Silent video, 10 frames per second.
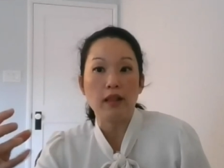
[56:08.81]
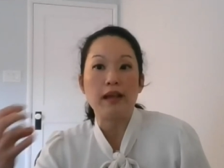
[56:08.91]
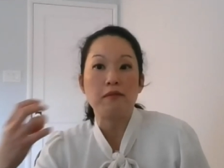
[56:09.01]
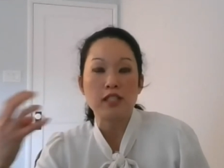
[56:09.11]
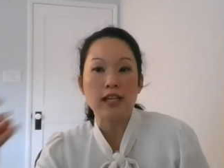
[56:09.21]

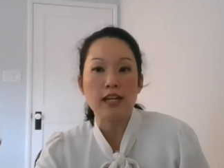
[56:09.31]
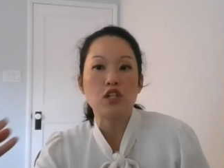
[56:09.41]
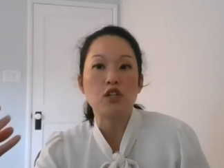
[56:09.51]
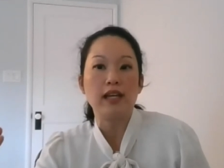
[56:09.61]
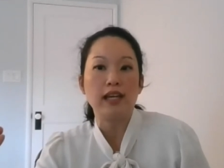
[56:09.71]
Like
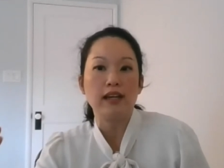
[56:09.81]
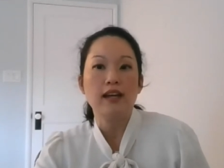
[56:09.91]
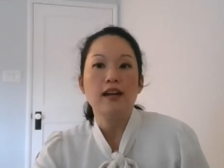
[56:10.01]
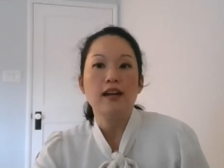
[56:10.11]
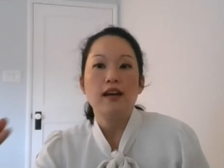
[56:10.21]
centering
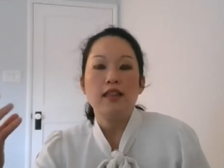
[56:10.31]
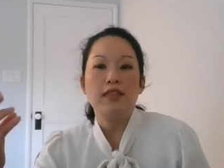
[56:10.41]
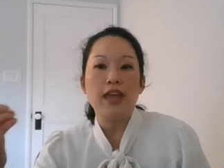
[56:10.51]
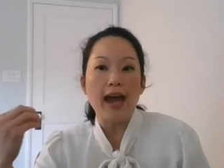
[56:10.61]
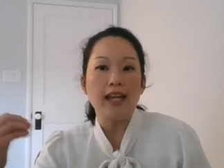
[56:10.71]

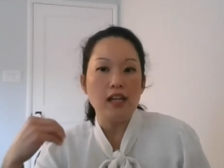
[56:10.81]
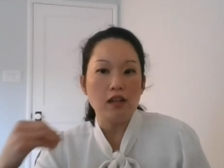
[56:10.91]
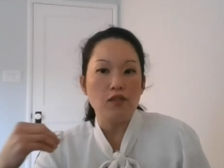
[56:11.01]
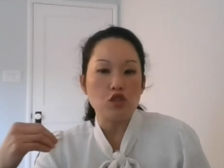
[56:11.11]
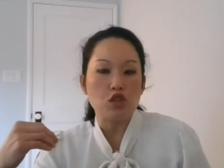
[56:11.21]
that
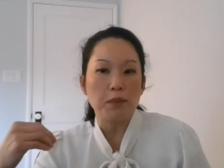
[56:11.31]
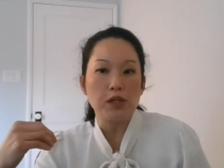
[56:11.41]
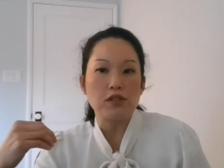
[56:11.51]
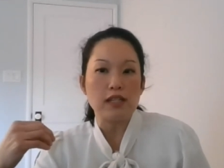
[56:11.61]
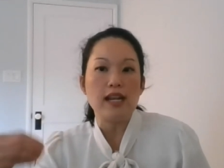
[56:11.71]
individual
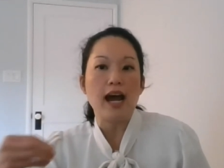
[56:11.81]
person,